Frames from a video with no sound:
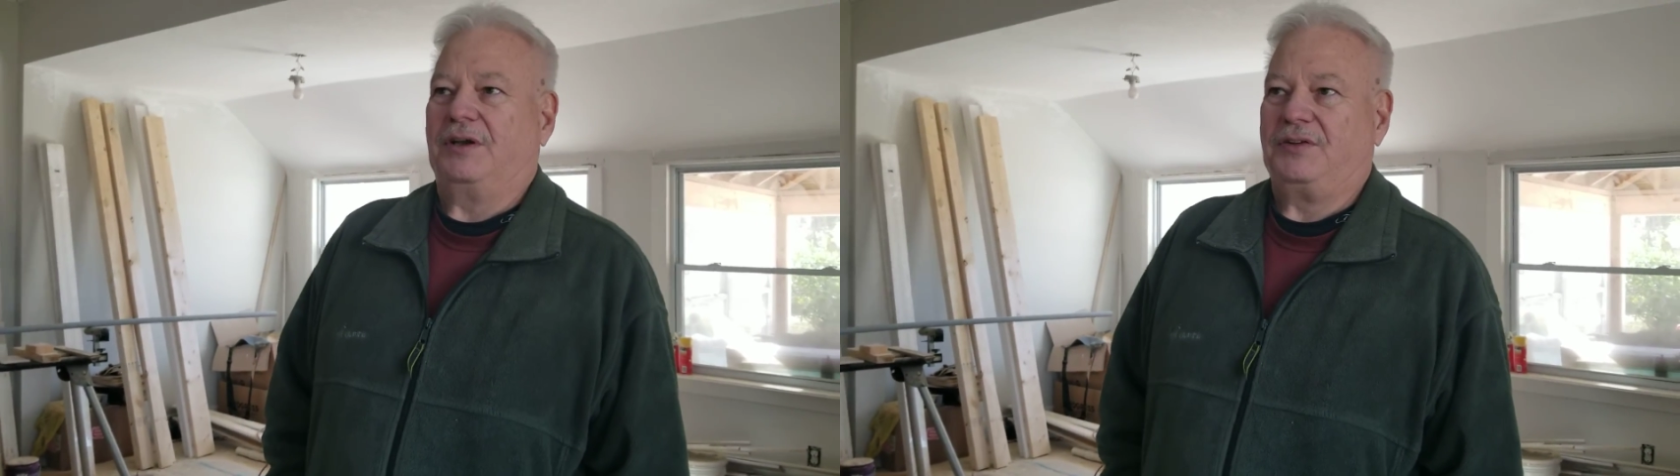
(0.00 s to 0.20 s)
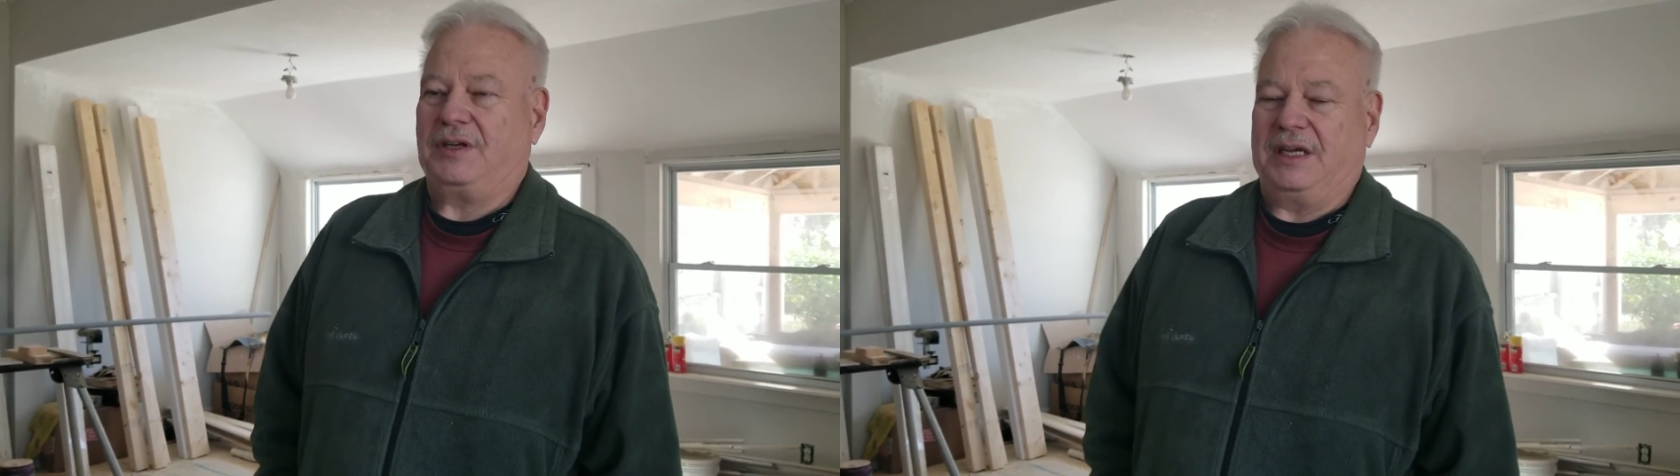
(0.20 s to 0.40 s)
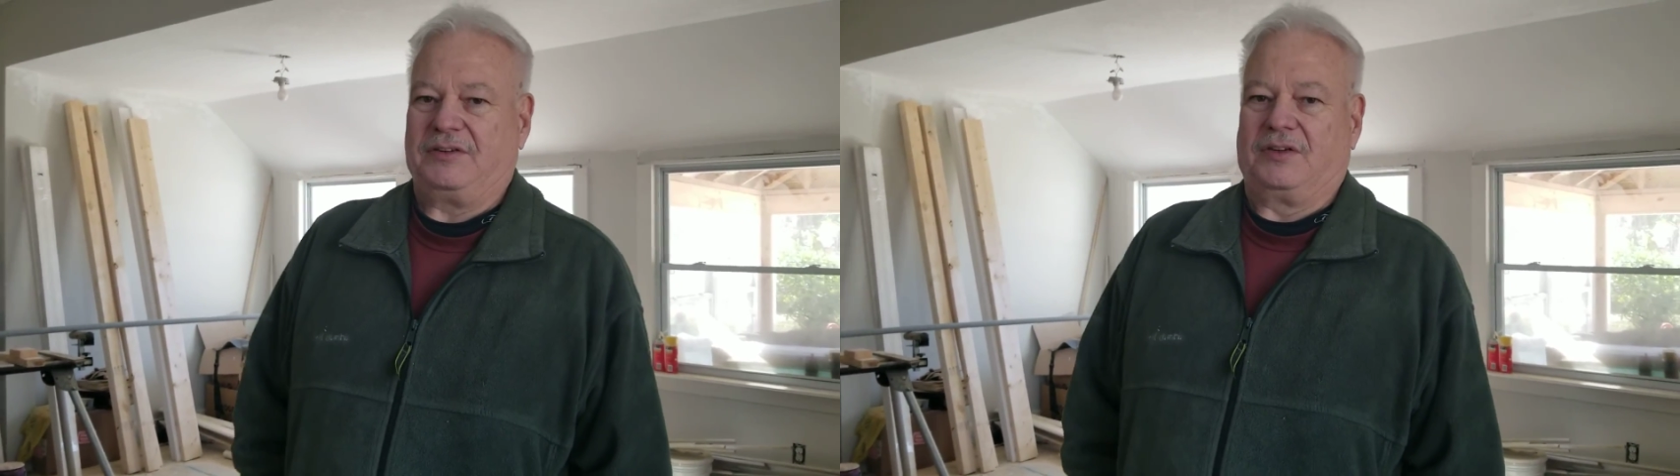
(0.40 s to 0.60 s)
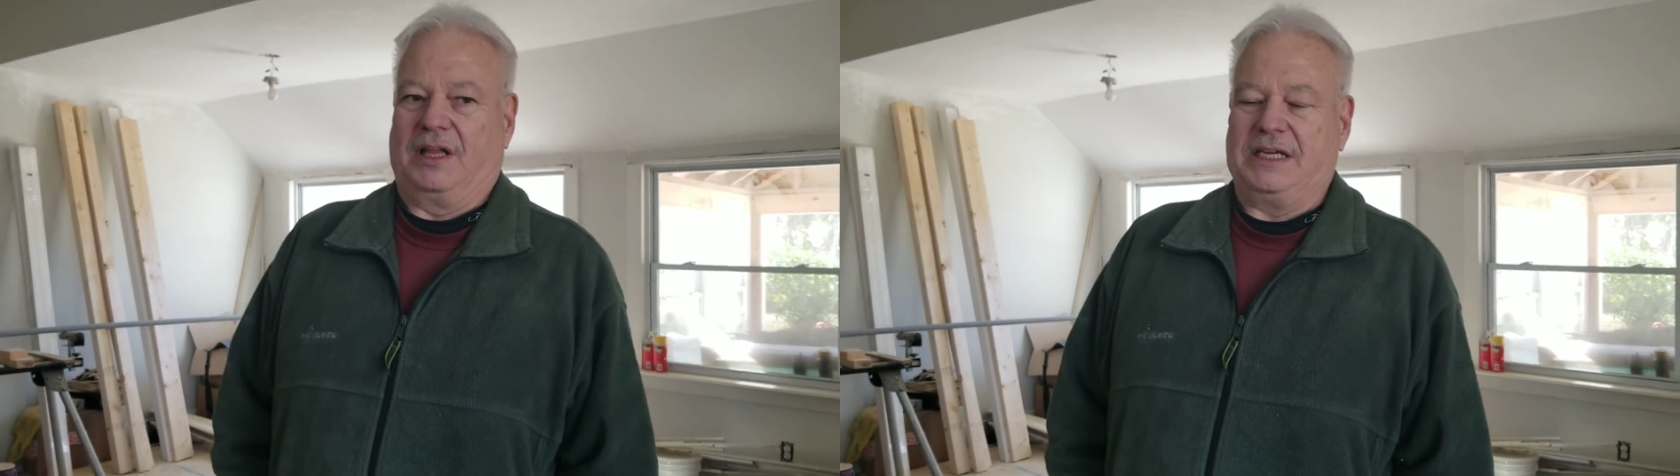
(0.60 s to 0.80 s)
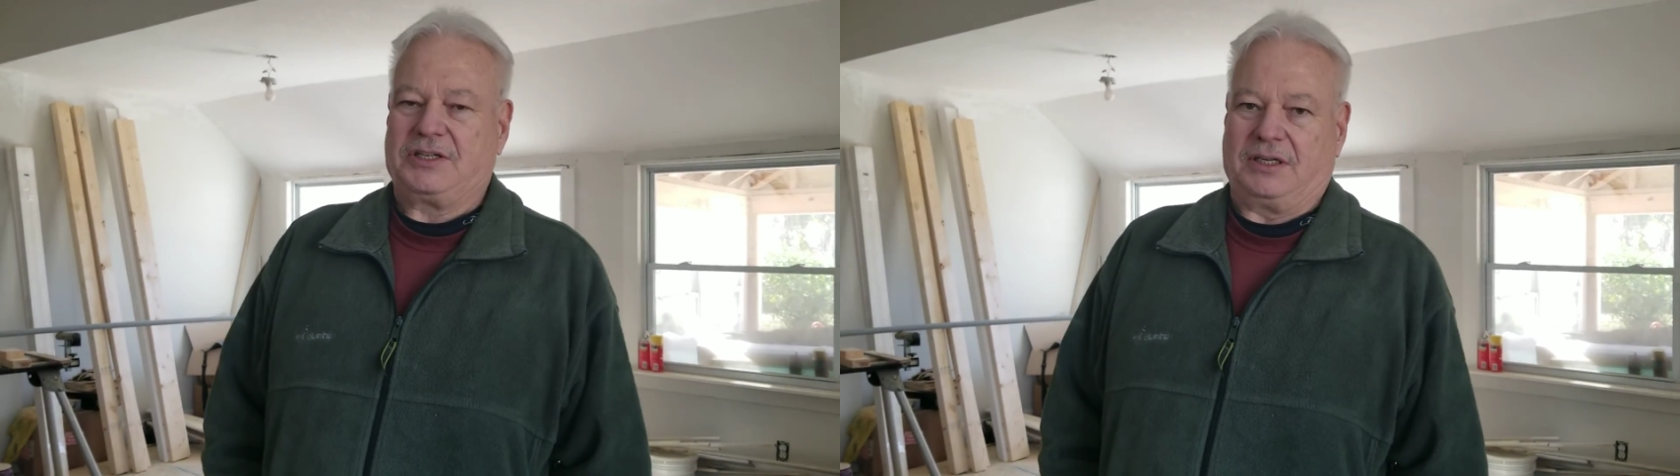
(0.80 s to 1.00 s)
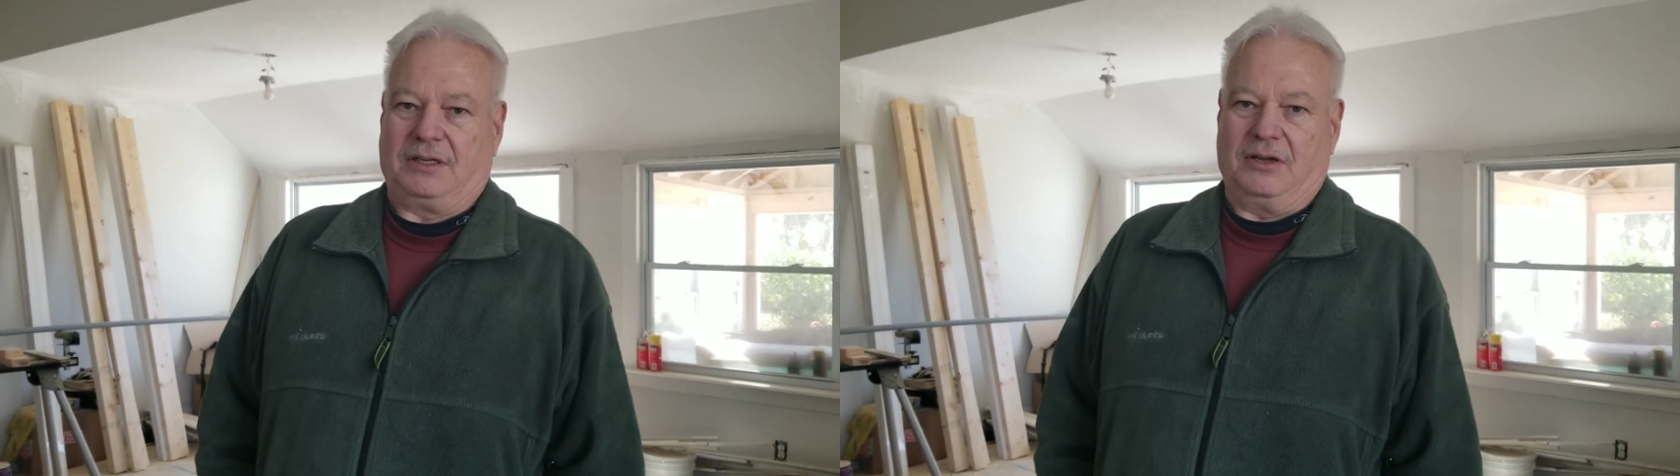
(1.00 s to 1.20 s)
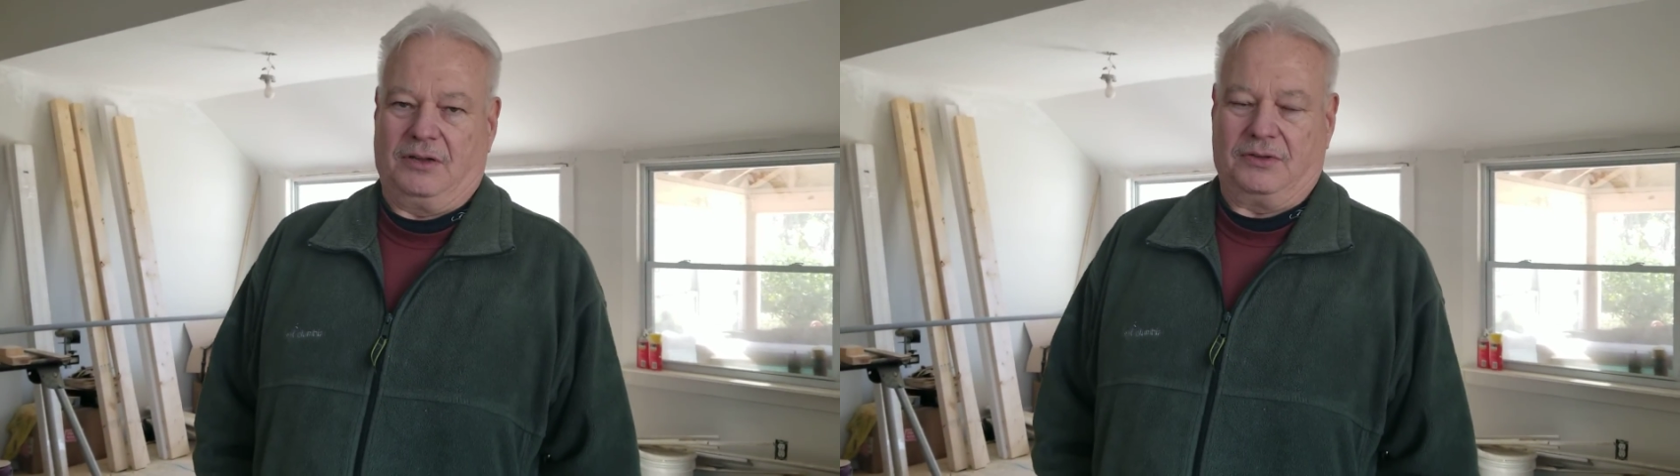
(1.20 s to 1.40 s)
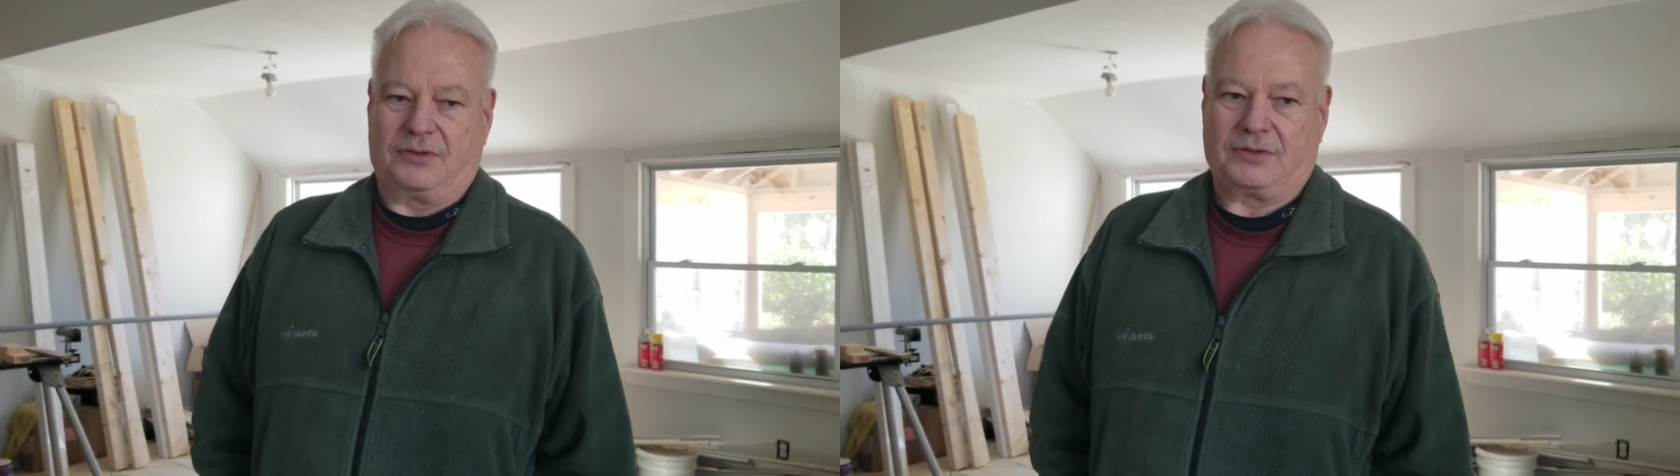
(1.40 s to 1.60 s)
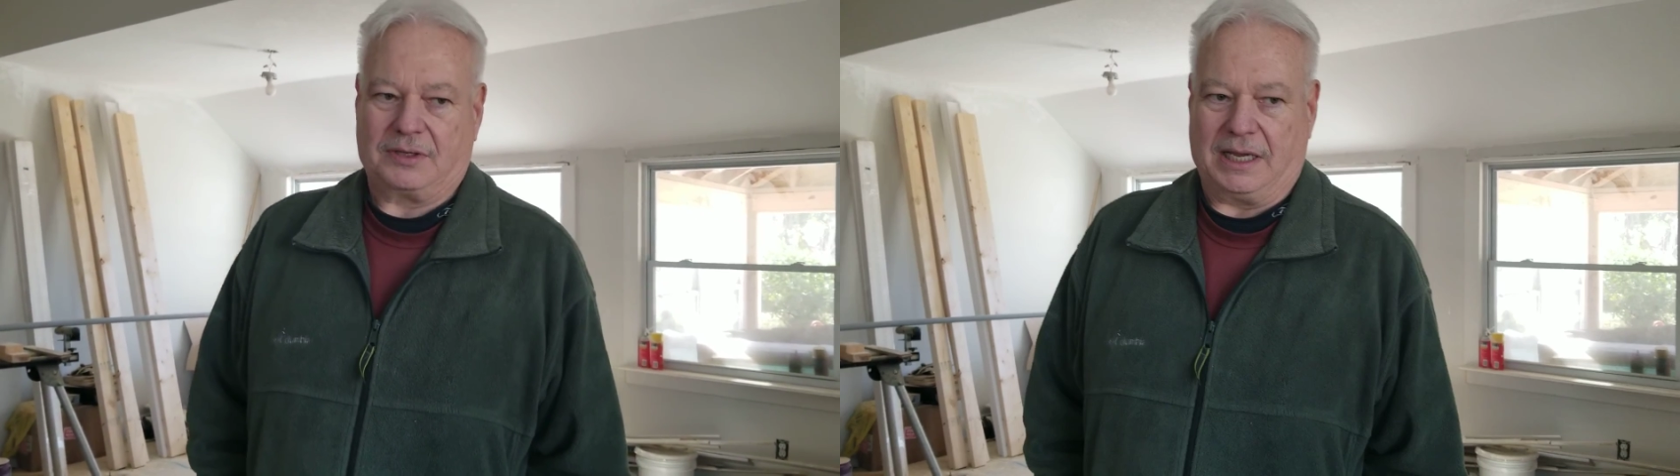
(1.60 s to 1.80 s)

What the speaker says: as the insulation goes,